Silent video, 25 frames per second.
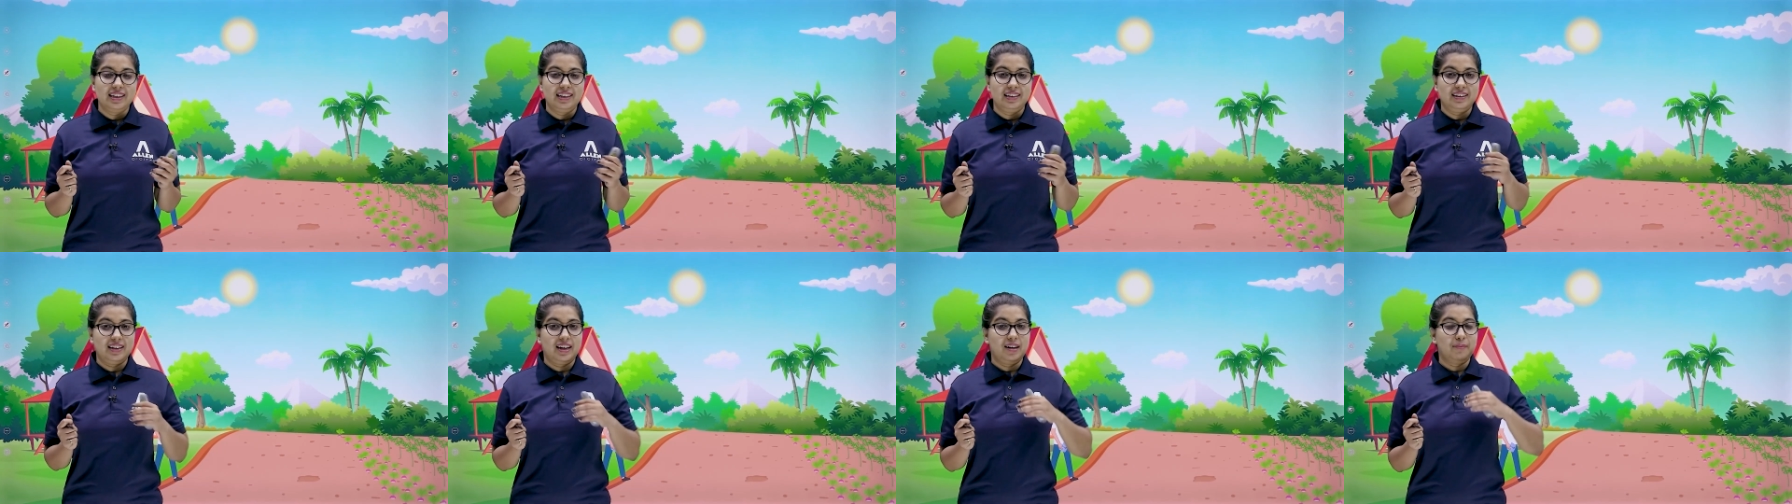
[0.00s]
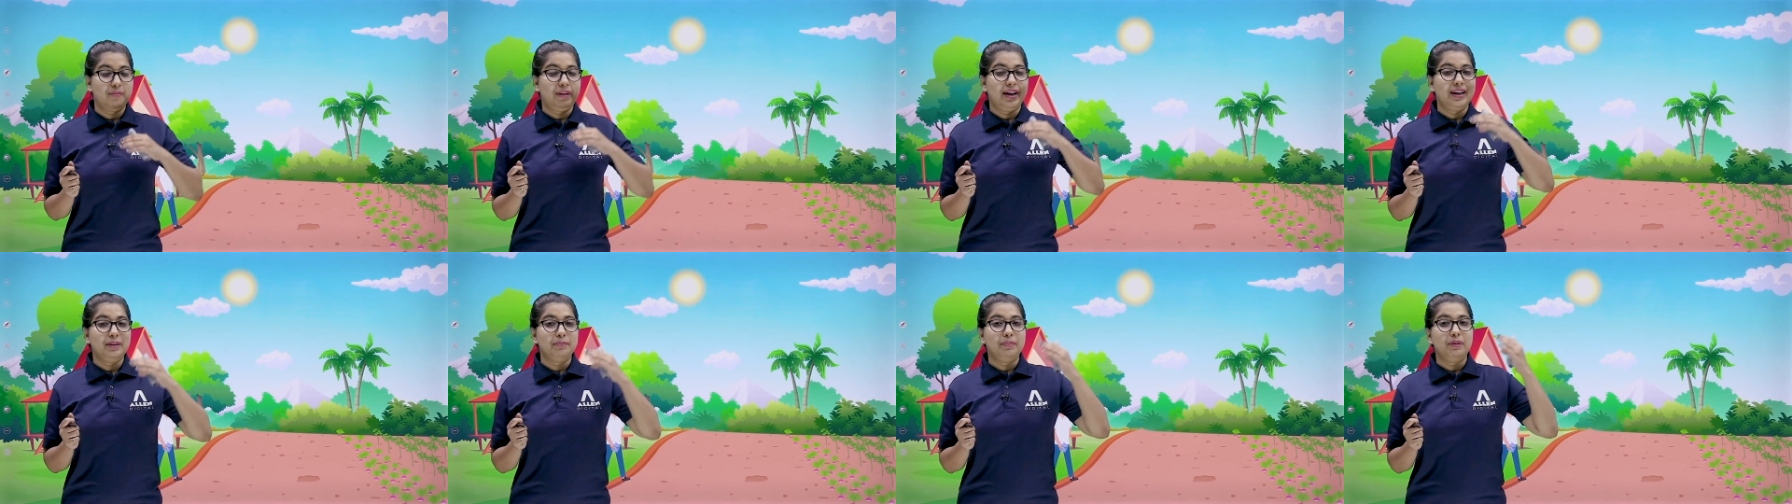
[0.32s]
There
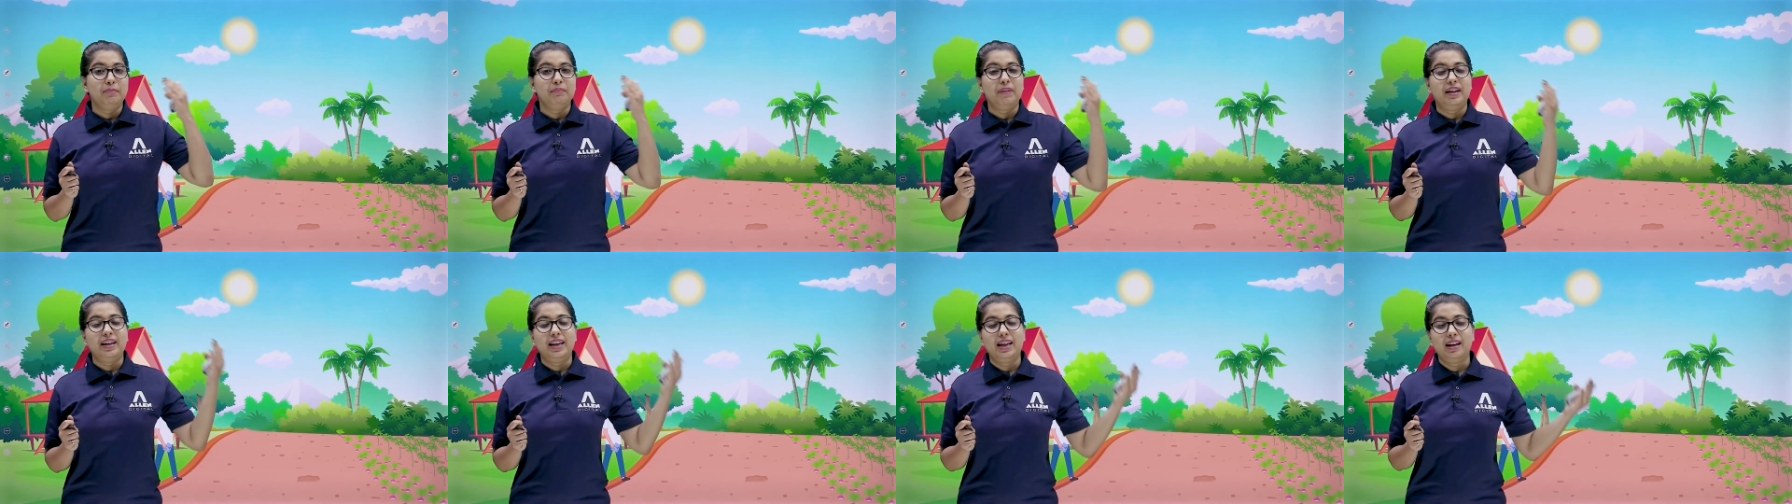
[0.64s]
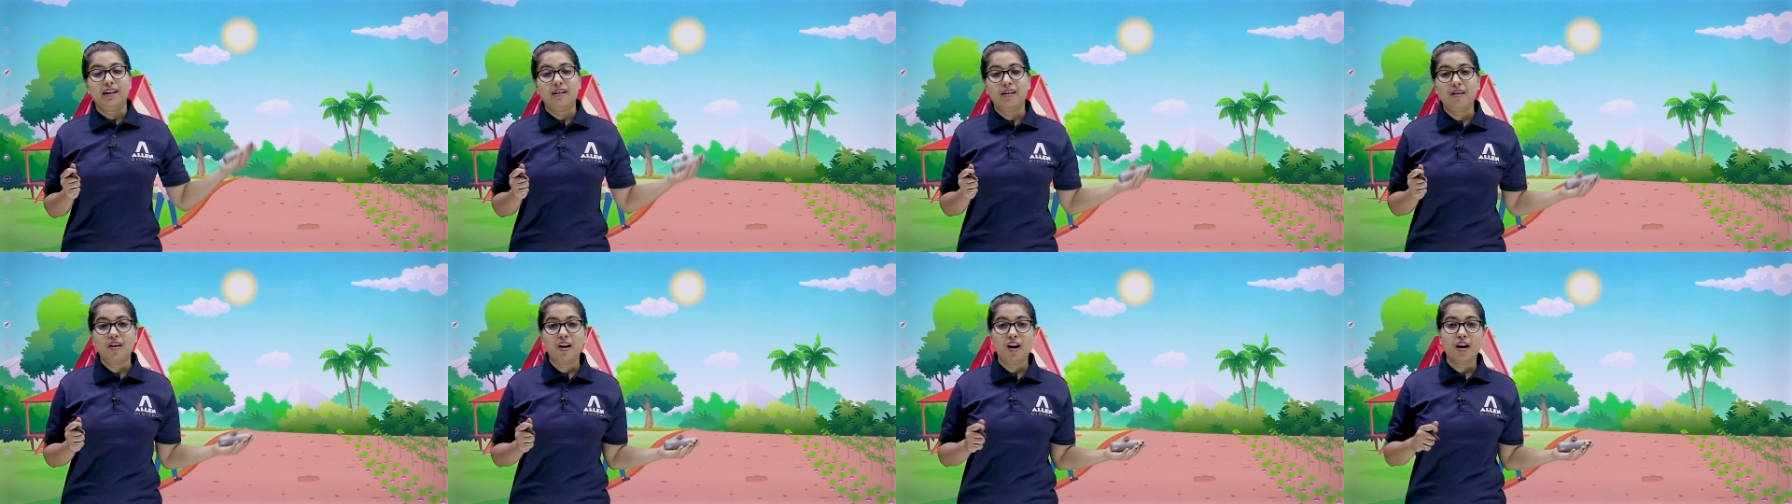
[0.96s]
might be
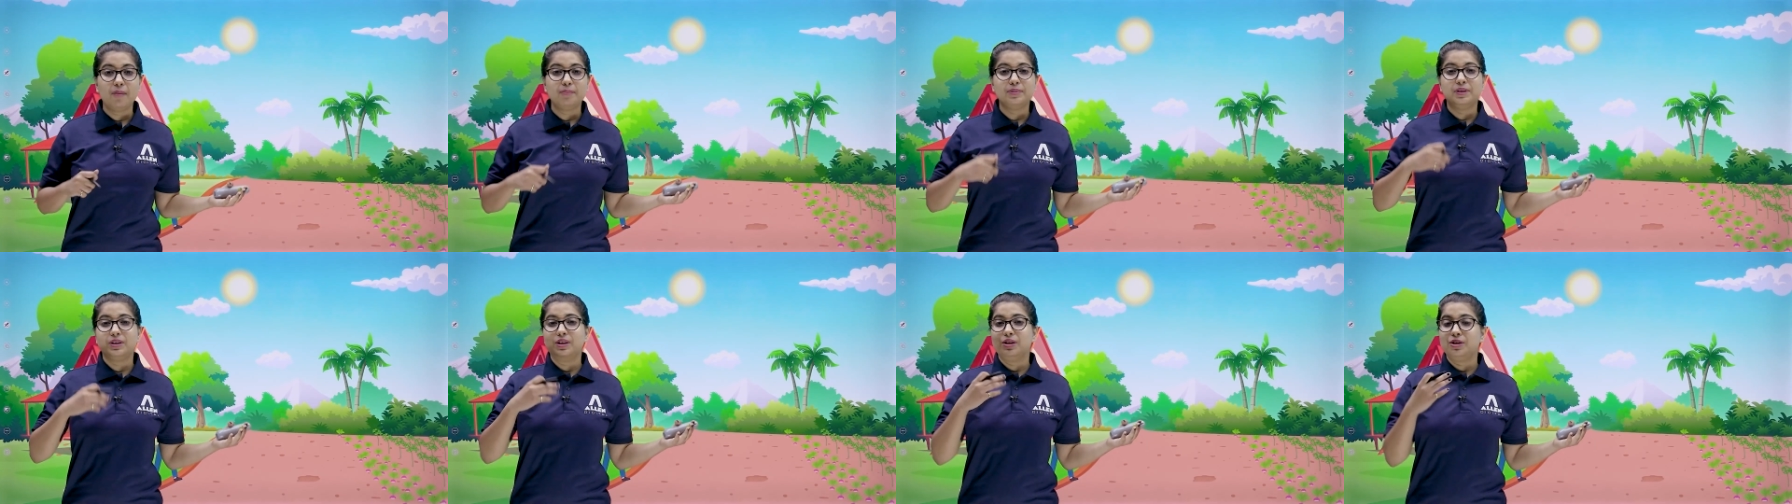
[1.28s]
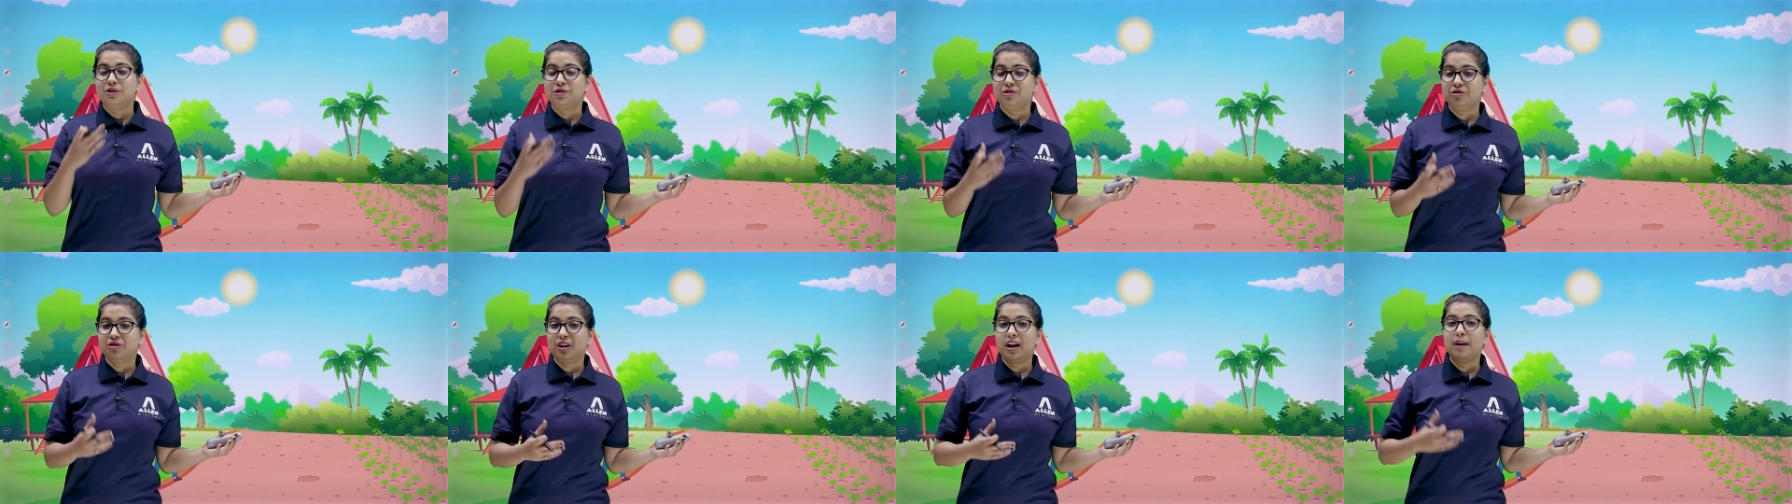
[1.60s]
many herbs,
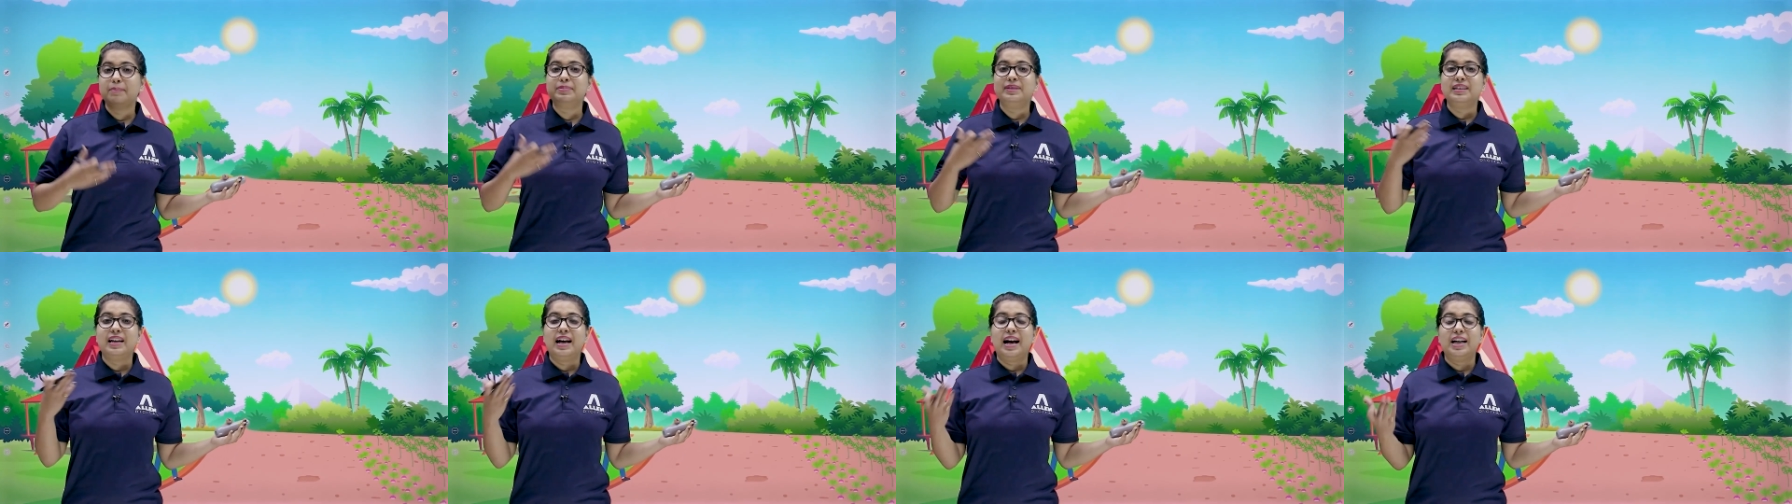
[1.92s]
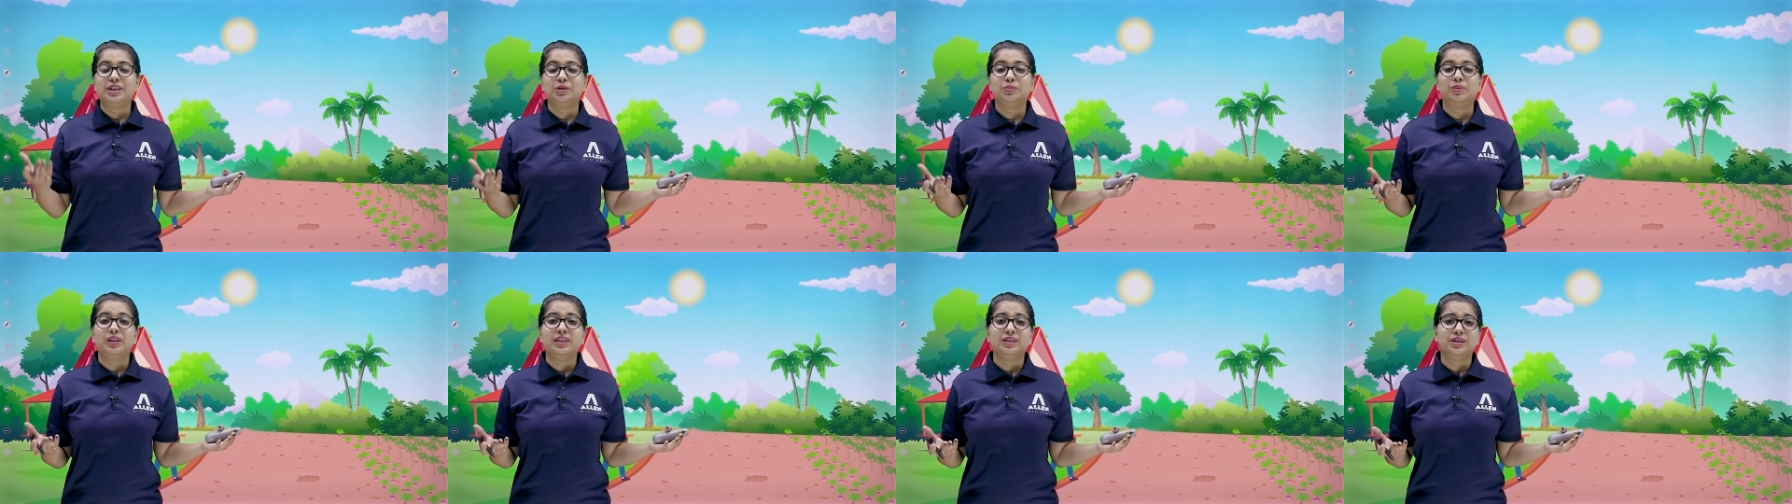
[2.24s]
shrubs,
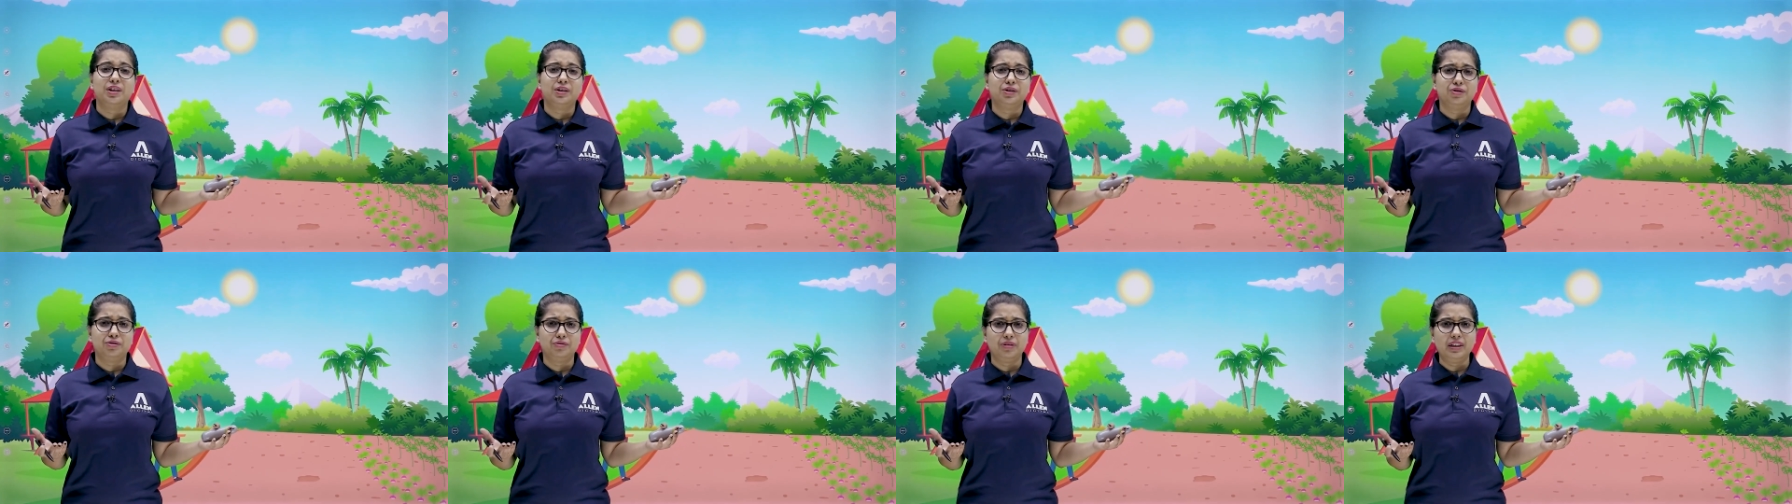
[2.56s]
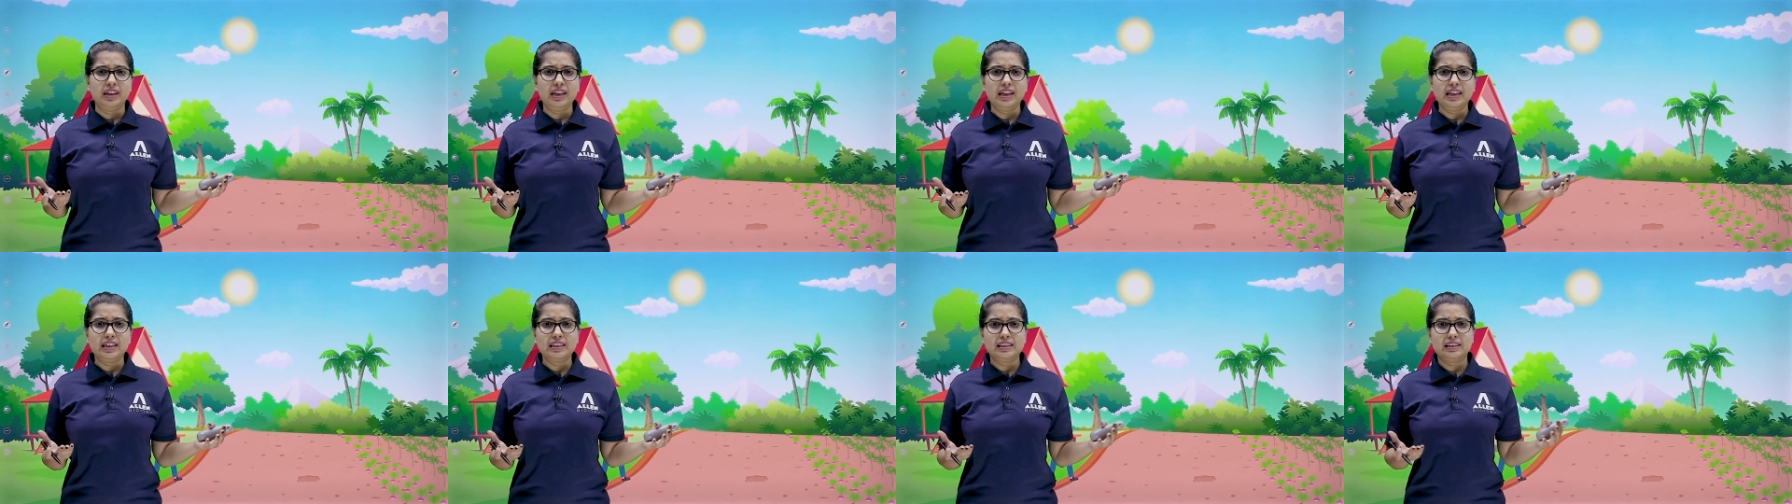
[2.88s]
as well as the
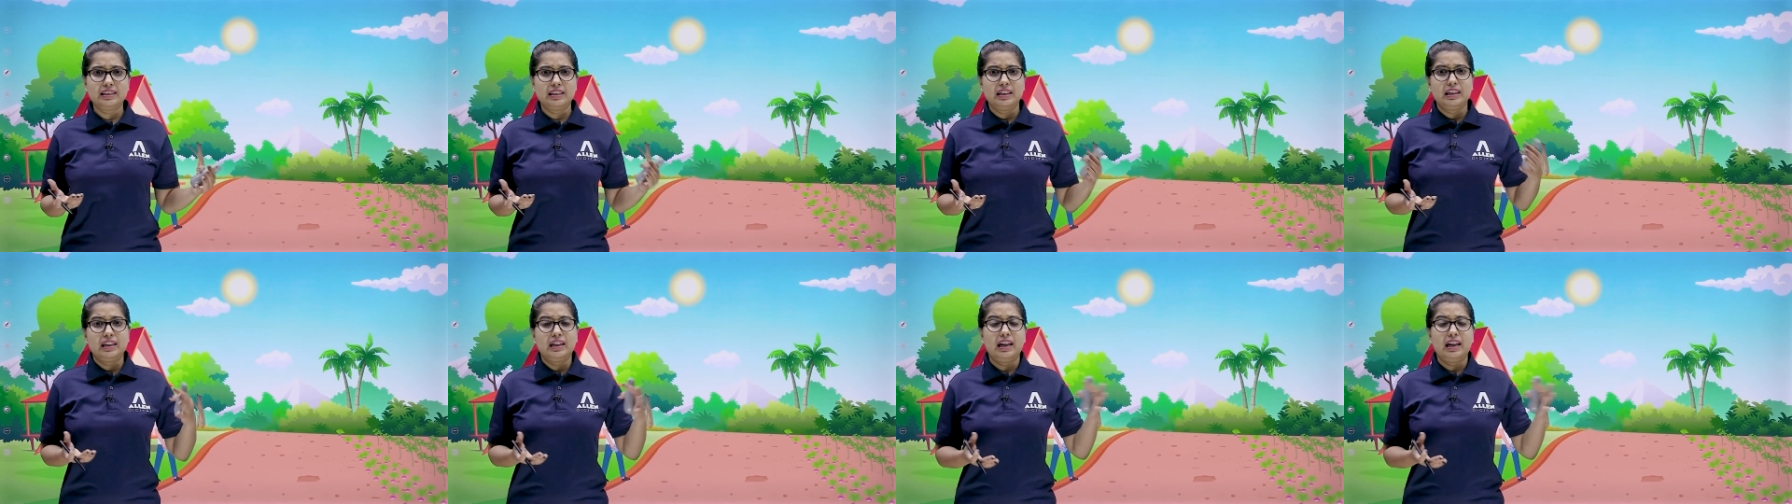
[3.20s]
trees,